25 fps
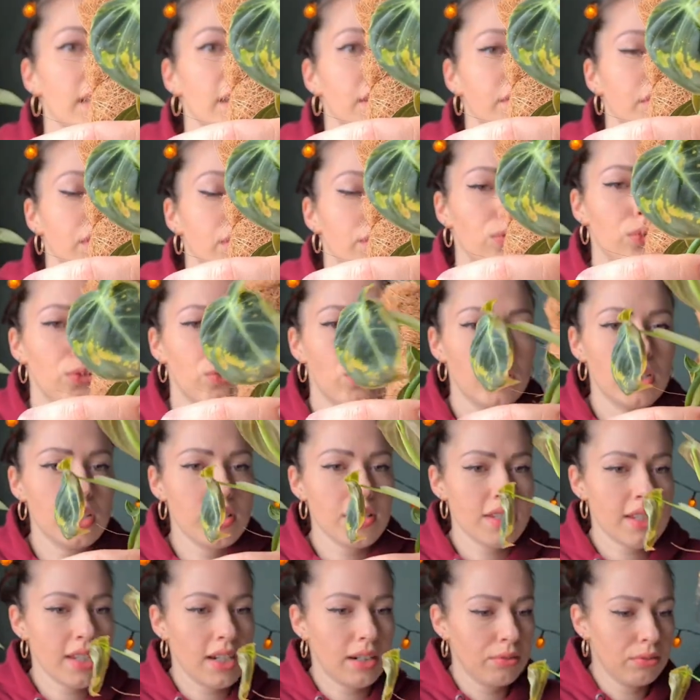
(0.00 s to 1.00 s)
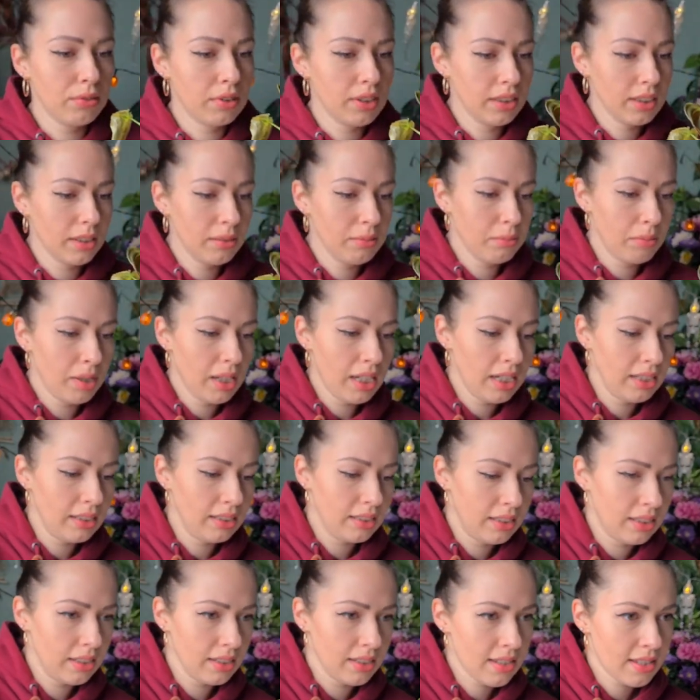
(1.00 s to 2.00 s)
even worse, I want to
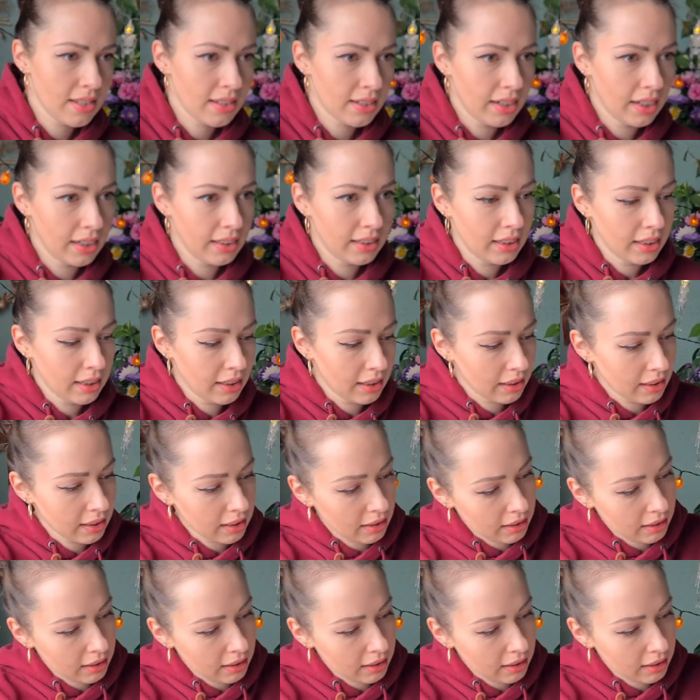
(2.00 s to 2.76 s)
make this cutting